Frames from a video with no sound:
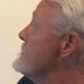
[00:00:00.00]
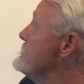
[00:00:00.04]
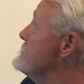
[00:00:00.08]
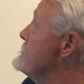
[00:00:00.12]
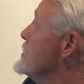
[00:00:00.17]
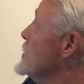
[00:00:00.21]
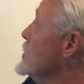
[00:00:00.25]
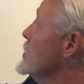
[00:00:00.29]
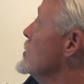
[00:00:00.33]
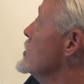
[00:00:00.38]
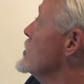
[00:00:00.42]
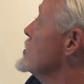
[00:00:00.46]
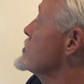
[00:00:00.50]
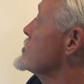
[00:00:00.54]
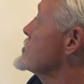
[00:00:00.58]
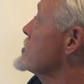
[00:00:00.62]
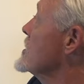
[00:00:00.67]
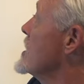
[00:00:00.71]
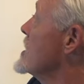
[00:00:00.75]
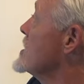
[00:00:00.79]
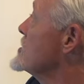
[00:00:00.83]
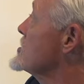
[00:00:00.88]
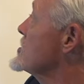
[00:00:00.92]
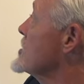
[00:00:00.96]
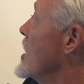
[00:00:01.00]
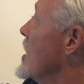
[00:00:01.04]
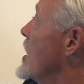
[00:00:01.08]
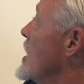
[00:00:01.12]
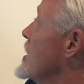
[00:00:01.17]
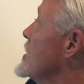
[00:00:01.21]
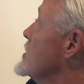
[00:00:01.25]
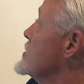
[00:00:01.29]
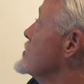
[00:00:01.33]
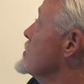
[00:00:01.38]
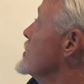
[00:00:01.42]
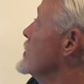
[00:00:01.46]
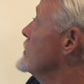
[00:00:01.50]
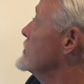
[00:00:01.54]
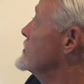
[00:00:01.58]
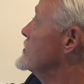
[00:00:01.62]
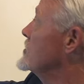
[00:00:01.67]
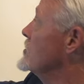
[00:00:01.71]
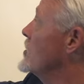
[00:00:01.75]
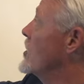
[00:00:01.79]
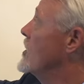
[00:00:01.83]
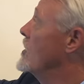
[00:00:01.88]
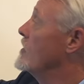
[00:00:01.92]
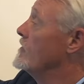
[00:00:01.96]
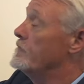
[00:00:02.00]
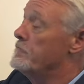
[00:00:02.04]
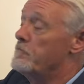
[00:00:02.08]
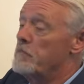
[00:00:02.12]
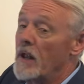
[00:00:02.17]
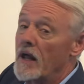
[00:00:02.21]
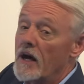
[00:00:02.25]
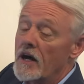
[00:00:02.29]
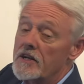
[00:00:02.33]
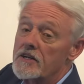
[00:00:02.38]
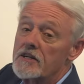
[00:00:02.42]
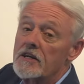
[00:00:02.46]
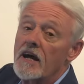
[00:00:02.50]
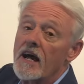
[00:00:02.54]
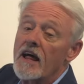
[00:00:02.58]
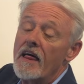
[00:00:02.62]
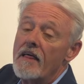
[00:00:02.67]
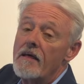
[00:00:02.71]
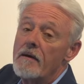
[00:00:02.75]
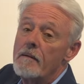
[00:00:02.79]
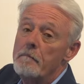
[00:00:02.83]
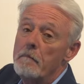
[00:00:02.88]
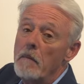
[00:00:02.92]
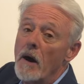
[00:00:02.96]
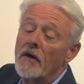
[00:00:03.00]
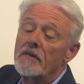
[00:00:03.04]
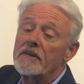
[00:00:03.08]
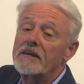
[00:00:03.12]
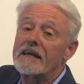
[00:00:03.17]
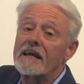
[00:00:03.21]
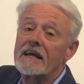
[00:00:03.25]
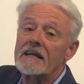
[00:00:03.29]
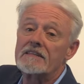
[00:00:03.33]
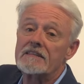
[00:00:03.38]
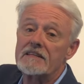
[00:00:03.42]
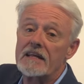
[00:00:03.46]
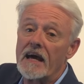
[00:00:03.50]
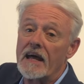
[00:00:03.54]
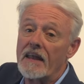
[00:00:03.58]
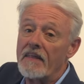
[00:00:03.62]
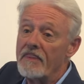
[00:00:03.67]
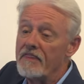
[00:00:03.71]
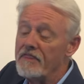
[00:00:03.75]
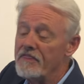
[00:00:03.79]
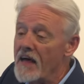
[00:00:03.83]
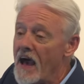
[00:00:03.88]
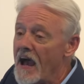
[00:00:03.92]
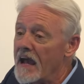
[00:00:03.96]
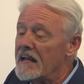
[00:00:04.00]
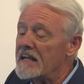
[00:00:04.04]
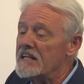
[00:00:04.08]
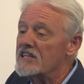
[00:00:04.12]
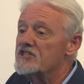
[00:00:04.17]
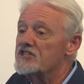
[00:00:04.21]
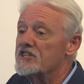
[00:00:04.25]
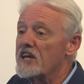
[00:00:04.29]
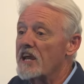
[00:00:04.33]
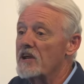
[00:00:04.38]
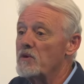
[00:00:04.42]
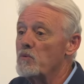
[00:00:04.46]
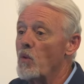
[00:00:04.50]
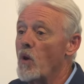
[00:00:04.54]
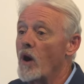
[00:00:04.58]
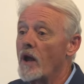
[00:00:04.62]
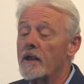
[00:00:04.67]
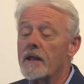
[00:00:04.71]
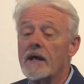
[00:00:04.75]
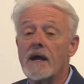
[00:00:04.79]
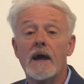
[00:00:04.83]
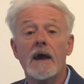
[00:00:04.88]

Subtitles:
First signs of blood. Mark the calendar down. That is day one.